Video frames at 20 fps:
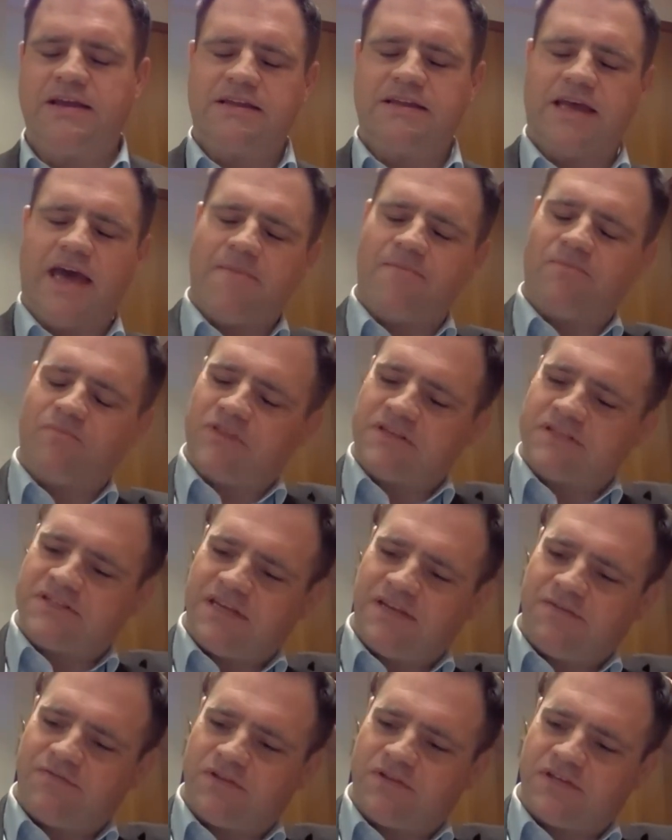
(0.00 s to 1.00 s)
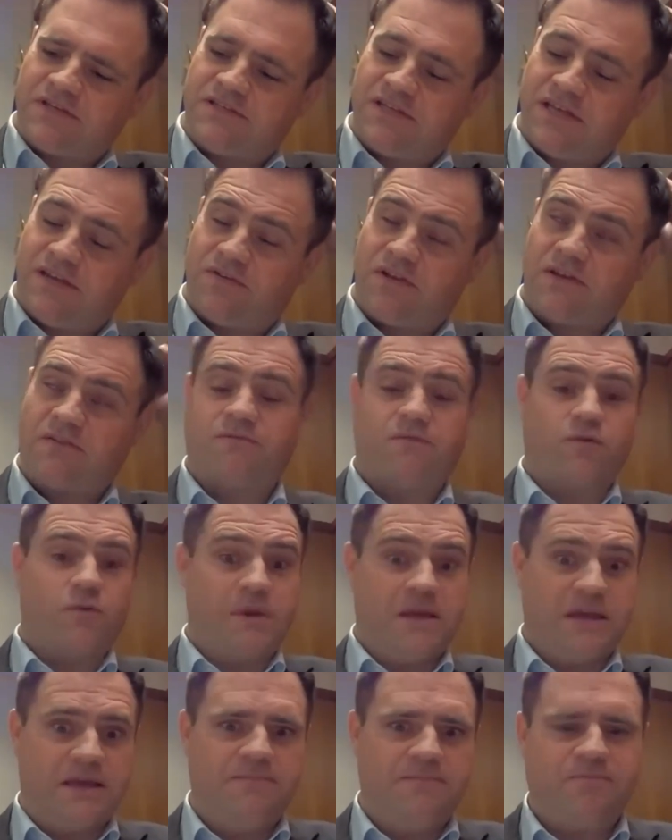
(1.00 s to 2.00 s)
This evening for
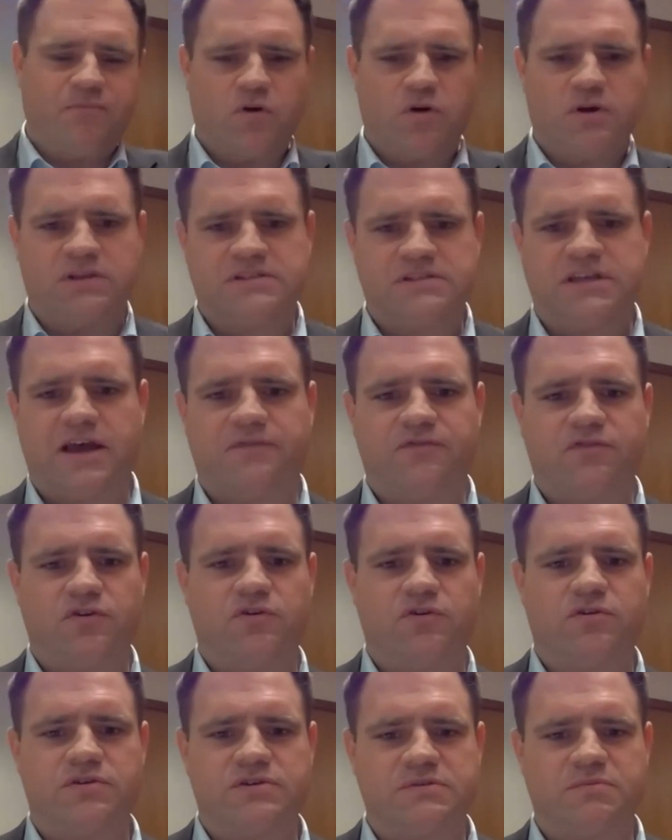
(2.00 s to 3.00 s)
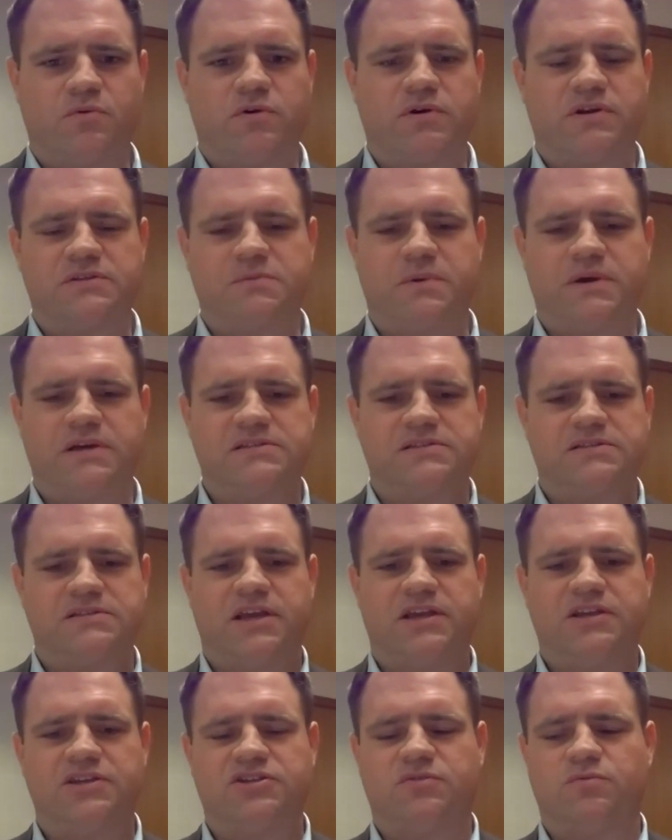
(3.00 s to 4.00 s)
me, or this afternoon or this morning's
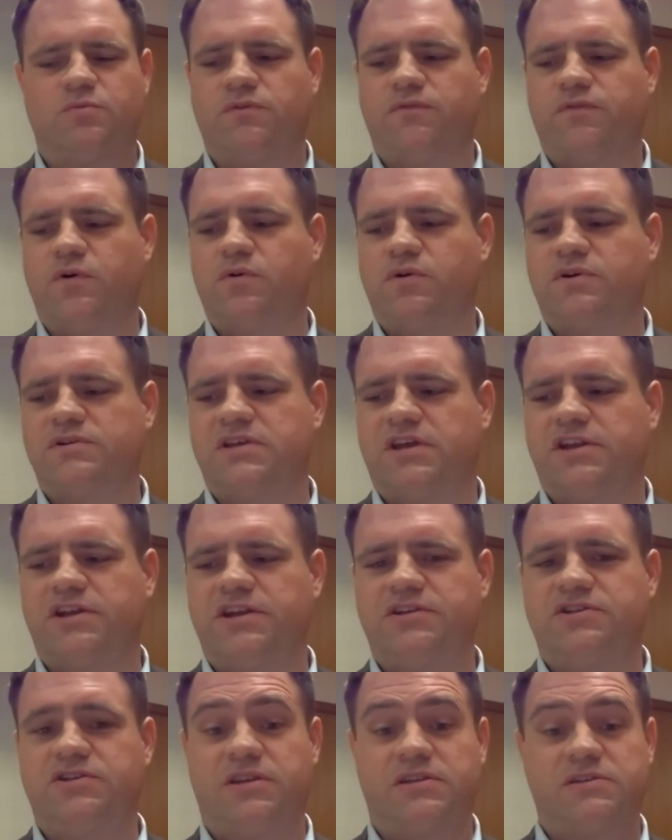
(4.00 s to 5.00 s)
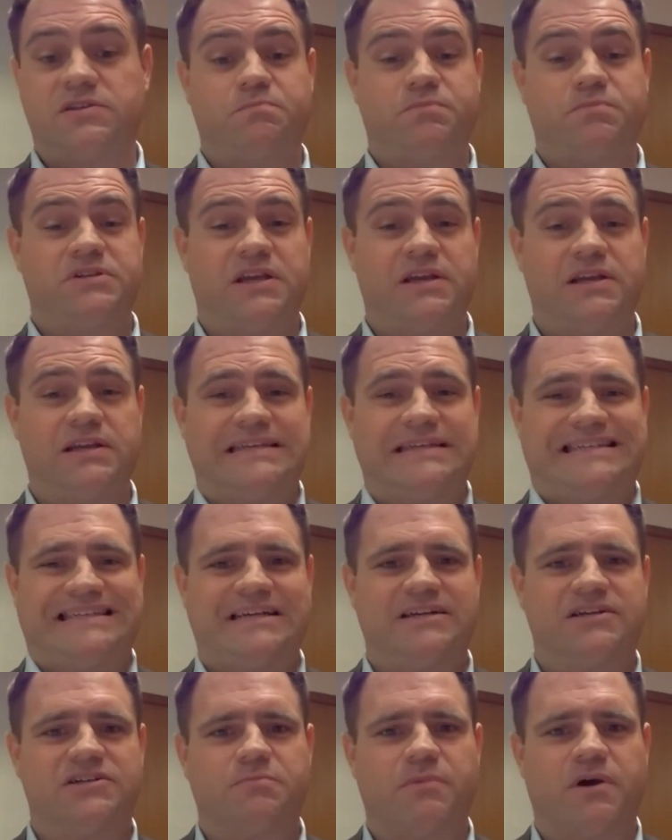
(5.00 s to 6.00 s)
presentation, will focus on an issue that's particularly
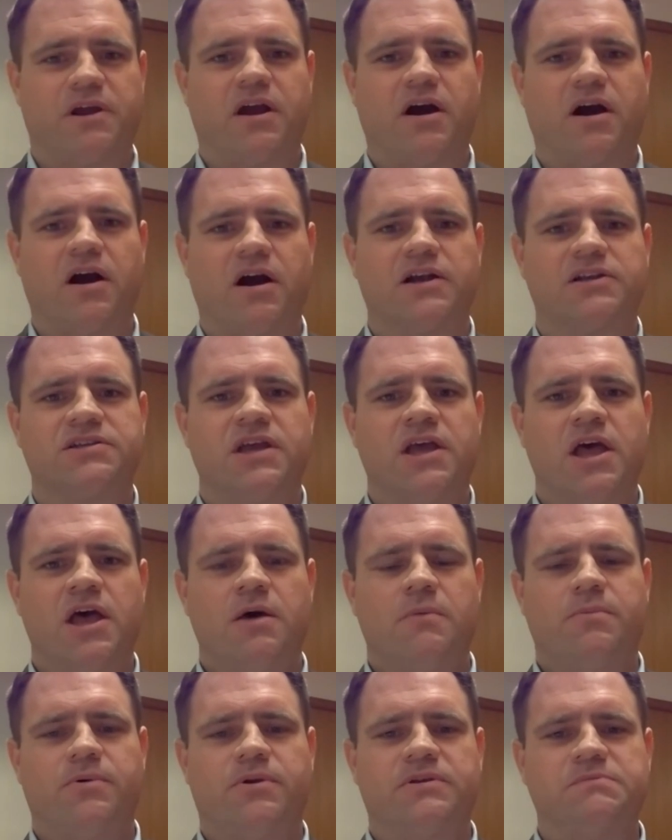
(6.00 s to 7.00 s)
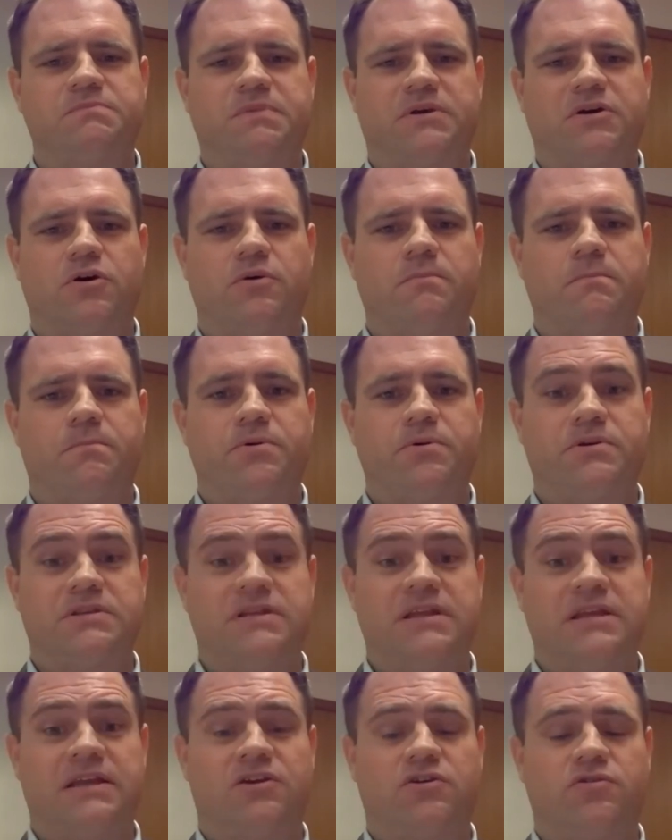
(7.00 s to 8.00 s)
dear to my heart, but has become
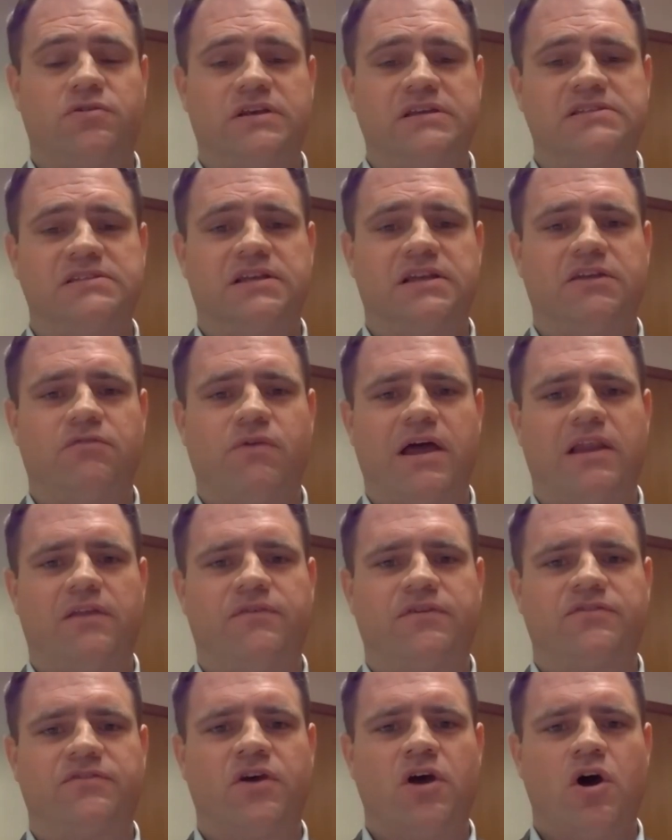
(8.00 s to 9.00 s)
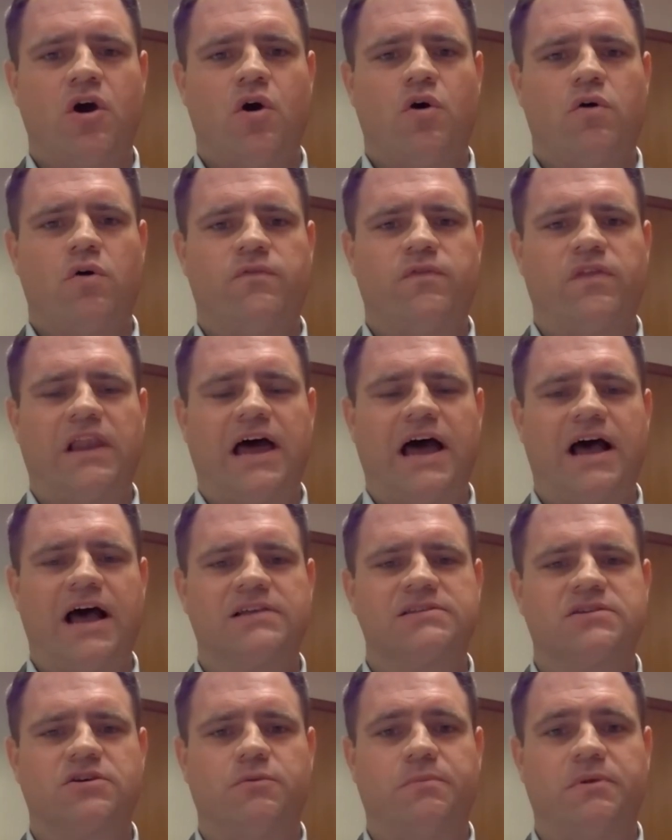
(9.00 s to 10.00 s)
increasingly relevant over the
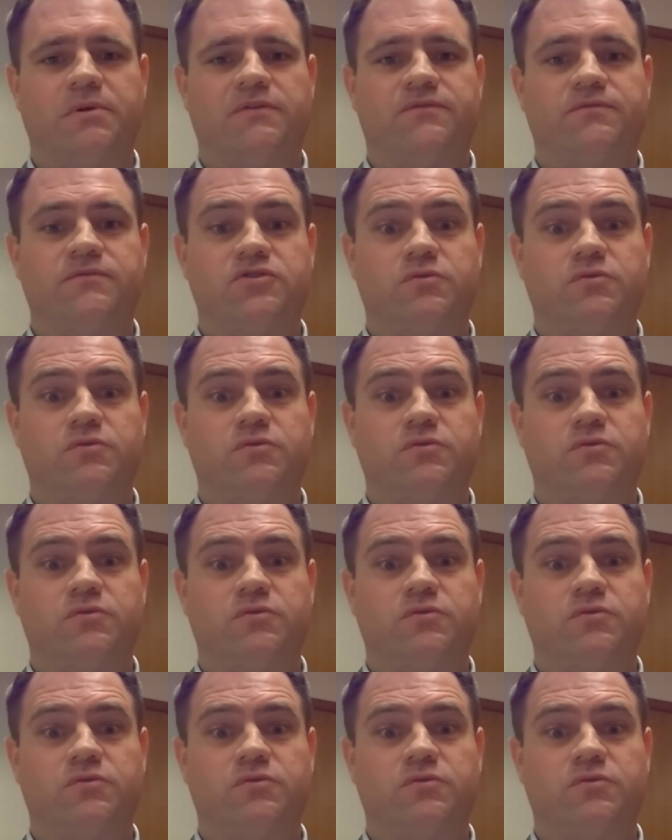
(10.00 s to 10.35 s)
last couple of